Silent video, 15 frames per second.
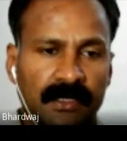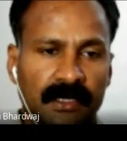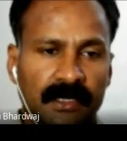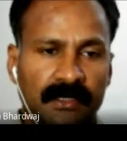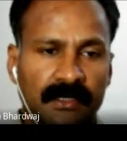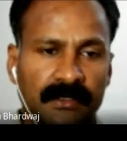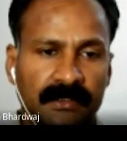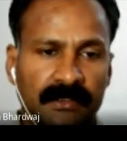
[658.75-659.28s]

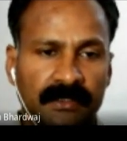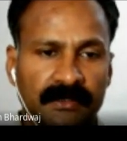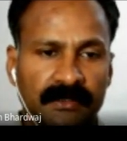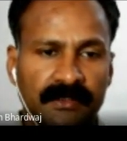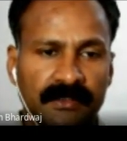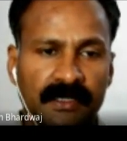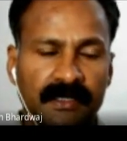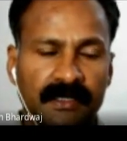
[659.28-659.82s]
And
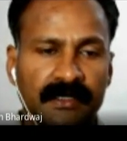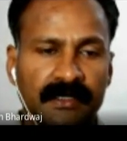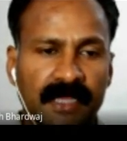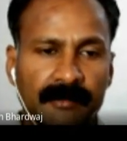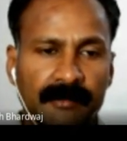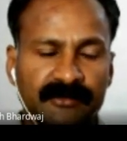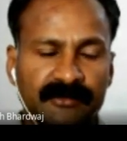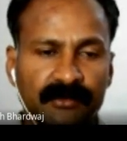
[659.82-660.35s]
in the
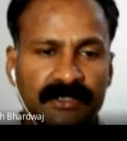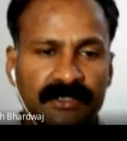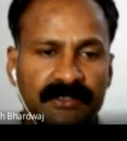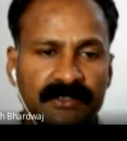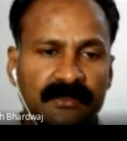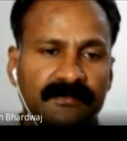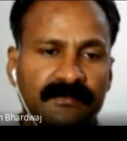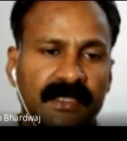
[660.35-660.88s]

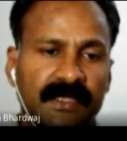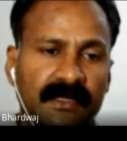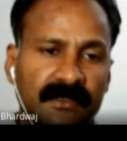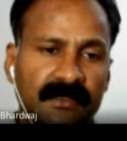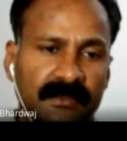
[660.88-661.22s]
encapsulation of that